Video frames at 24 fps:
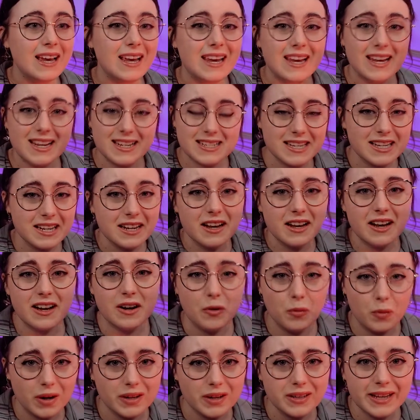Hitting
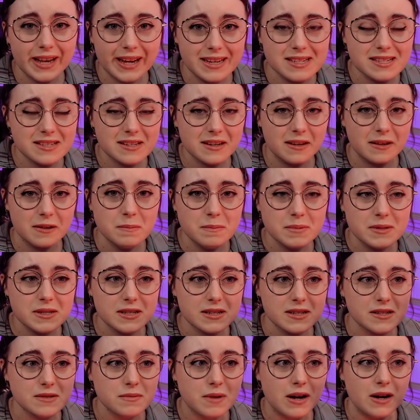1k subs
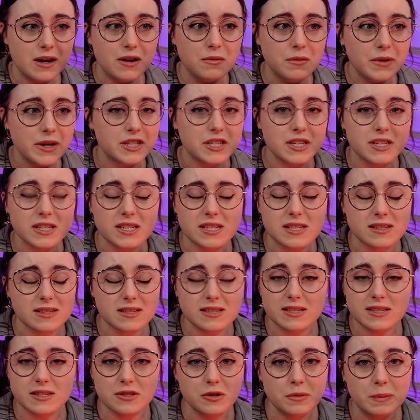as well, which is
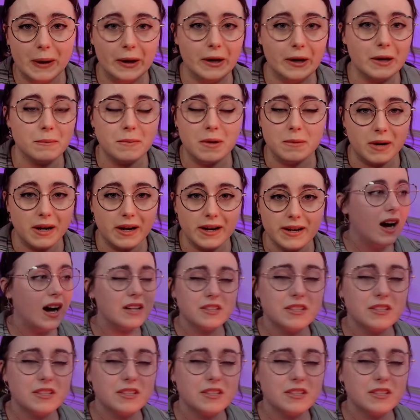still blowing my mind.